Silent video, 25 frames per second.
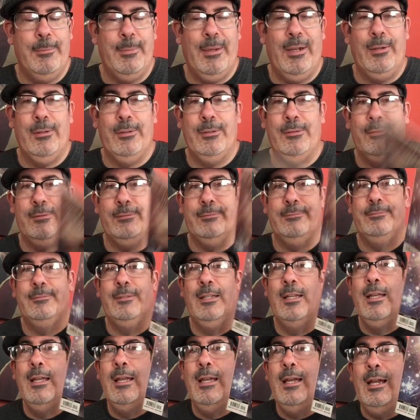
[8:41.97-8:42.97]
about
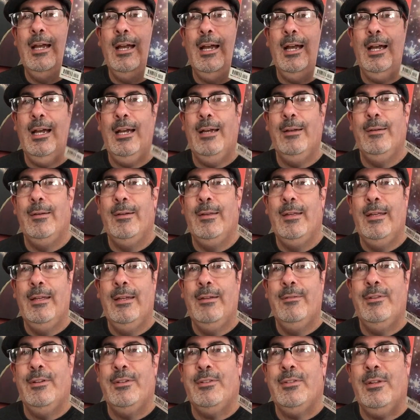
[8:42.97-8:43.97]

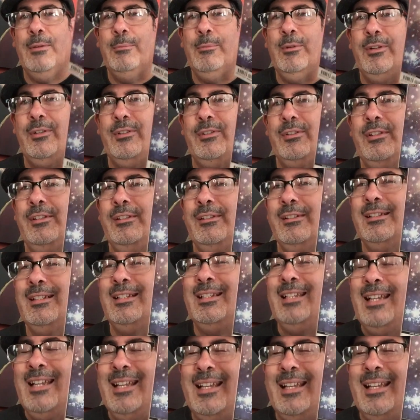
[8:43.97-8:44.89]
for some reason.